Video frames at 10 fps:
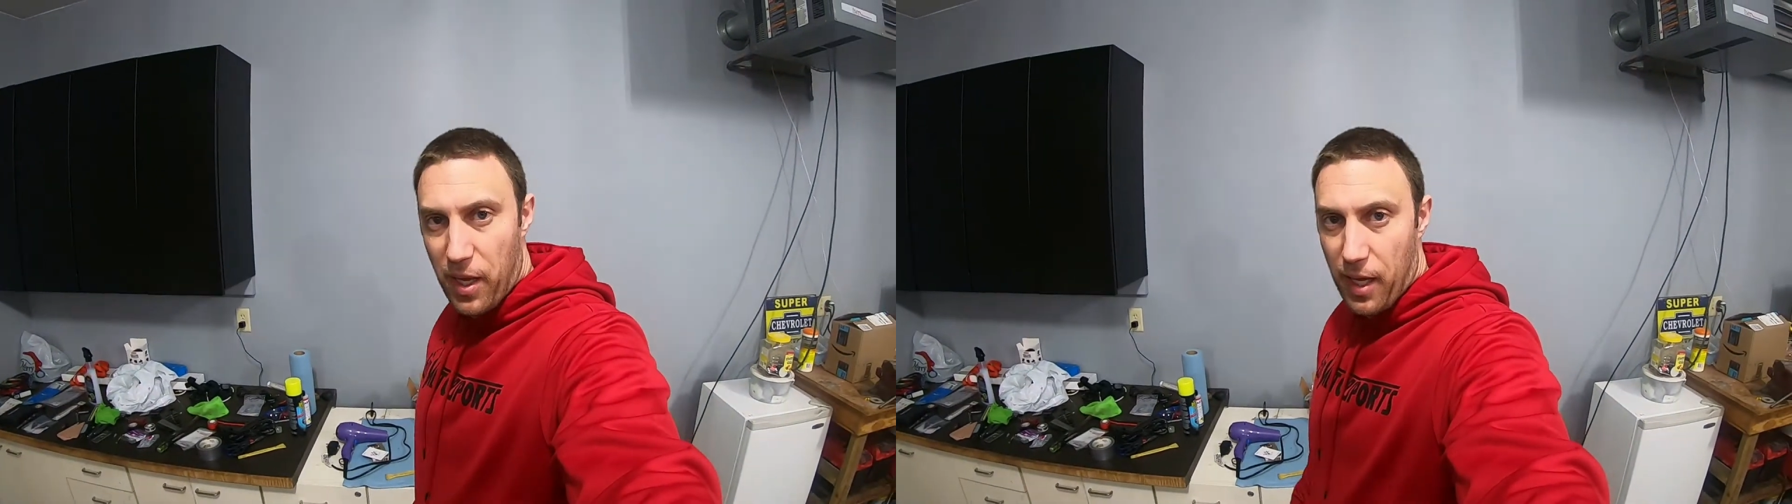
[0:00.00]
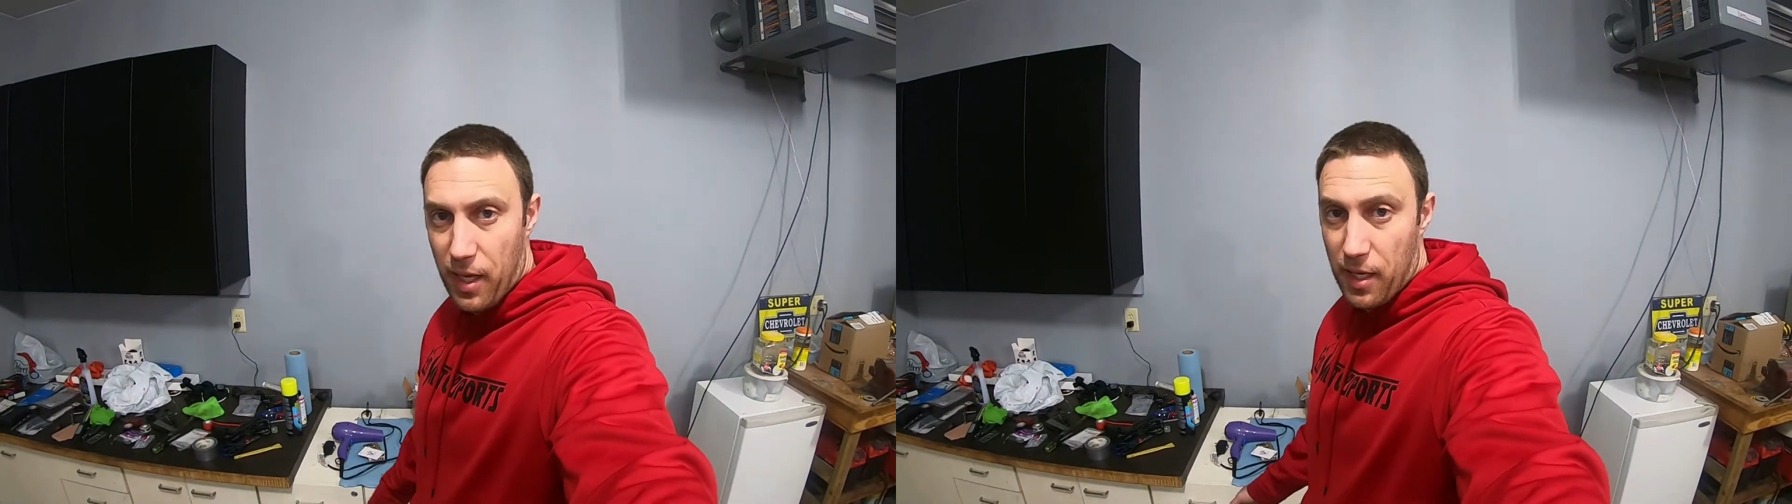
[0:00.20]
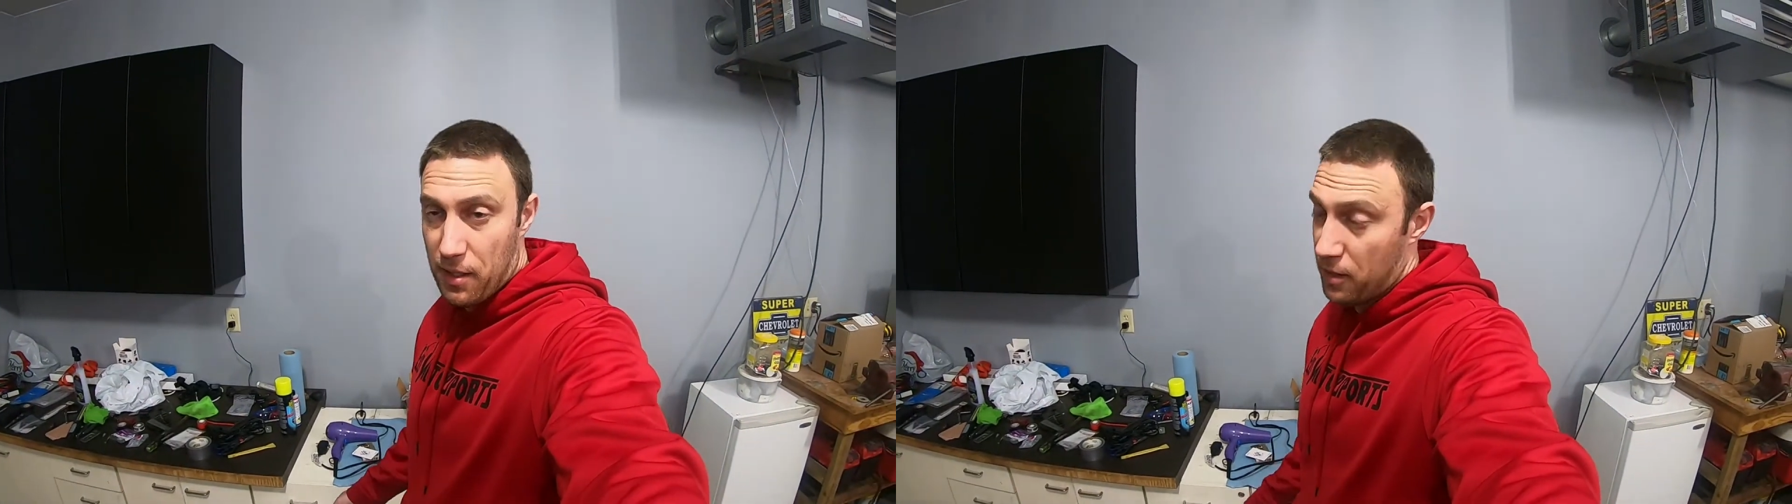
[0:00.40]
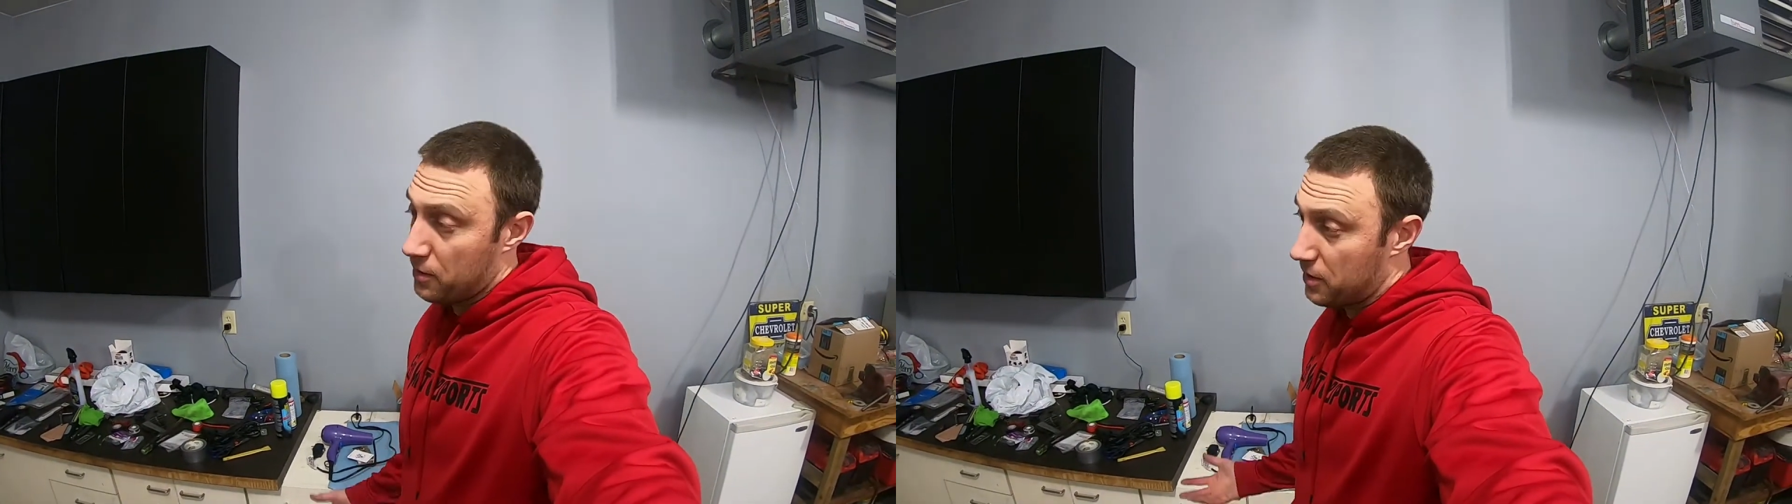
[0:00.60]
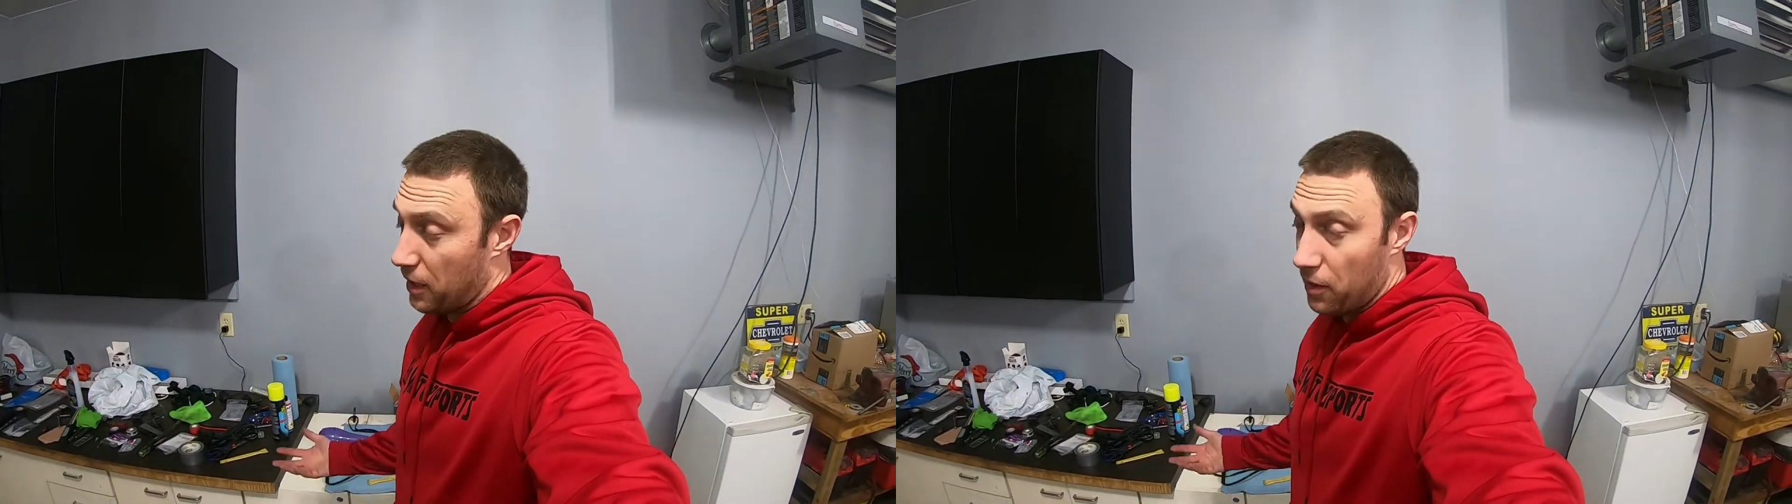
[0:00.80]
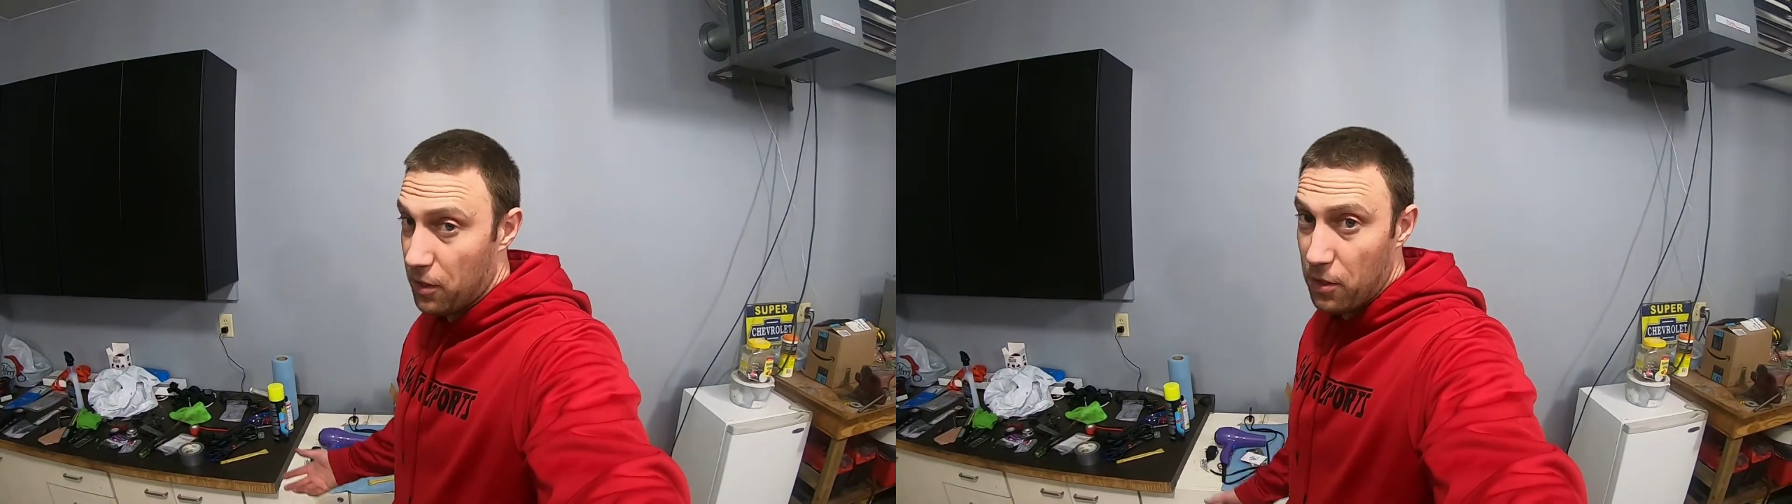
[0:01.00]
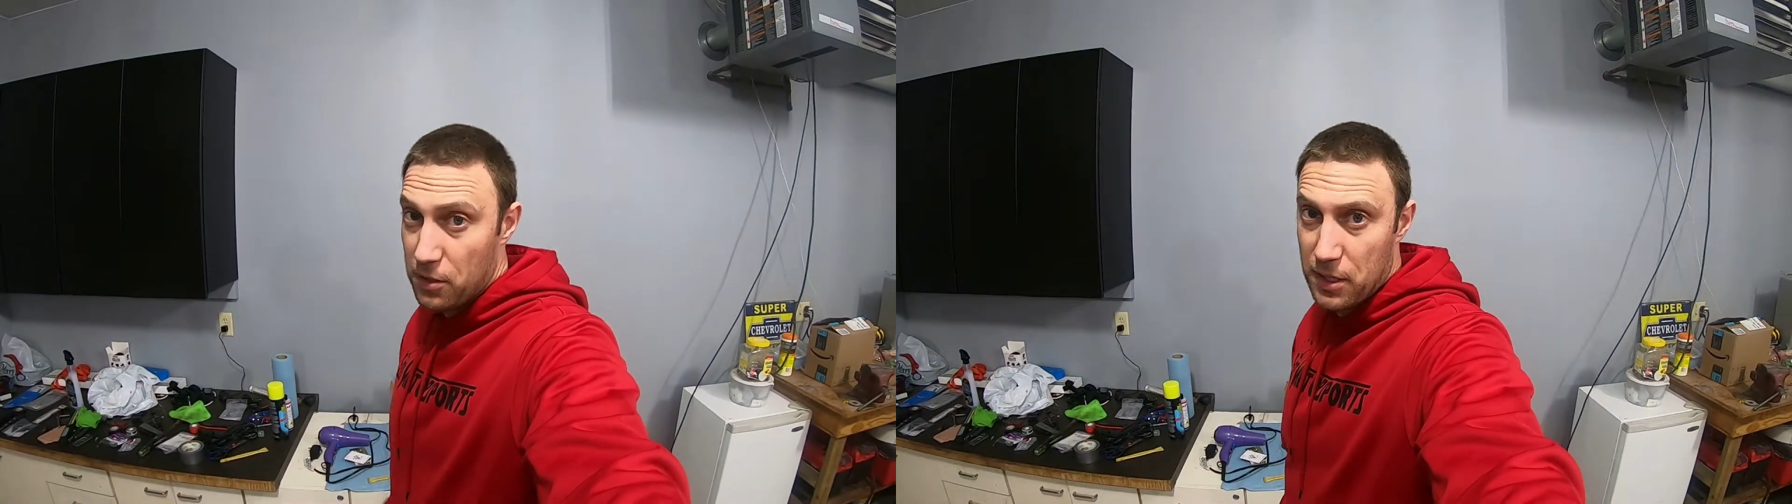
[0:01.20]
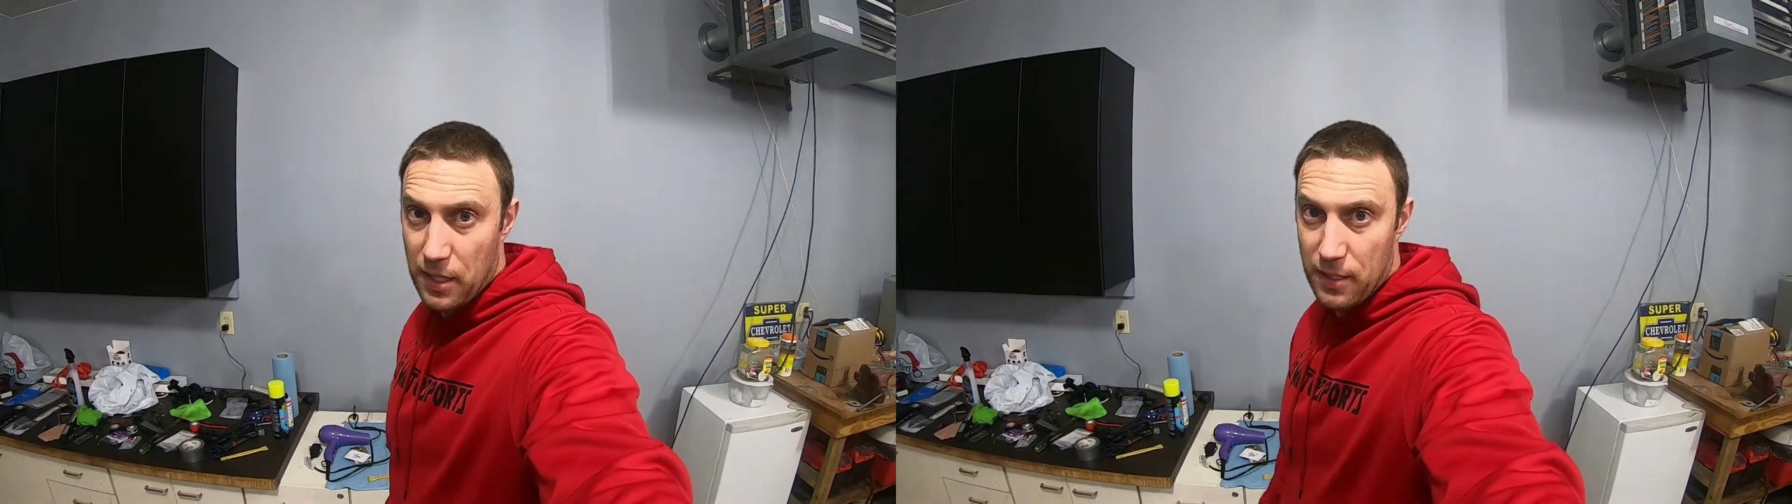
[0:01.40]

and see how it goes.